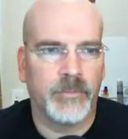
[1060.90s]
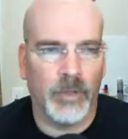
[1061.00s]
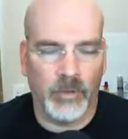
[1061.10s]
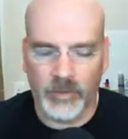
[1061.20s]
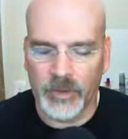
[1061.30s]

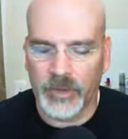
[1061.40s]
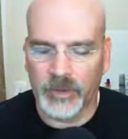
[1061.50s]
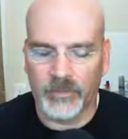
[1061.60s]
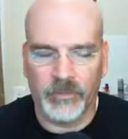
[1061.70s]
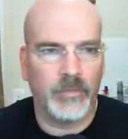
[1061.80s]
Oh, yeah,
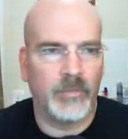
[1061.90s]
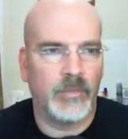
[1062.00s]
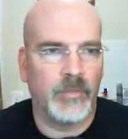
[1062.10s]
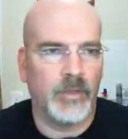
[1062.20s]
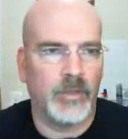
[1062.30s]
I
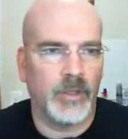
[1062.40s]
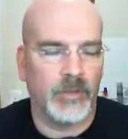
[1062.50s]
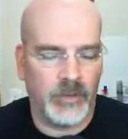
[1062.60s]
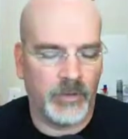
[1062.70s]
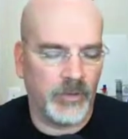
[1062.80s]

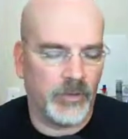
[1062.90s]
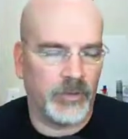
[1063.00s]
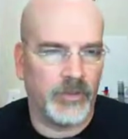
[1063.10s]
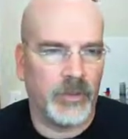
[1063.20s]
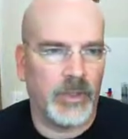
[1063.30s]
accidentally
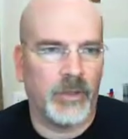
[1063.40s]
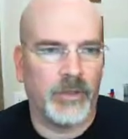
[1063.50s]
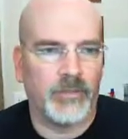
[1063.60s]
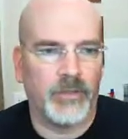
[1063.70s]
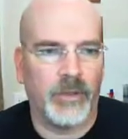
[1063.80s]
took that
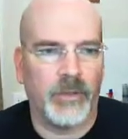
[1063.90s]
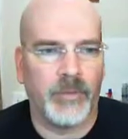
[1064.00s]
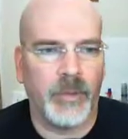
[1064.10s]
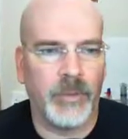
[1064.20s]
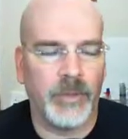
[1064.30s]
off. That would
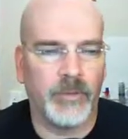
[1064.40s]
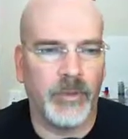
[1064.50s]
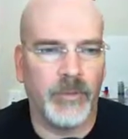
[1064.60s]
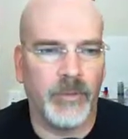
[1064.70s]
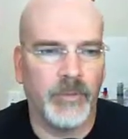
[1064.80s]
be a big
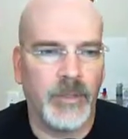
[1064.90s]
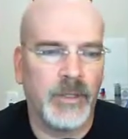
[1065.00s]
problem.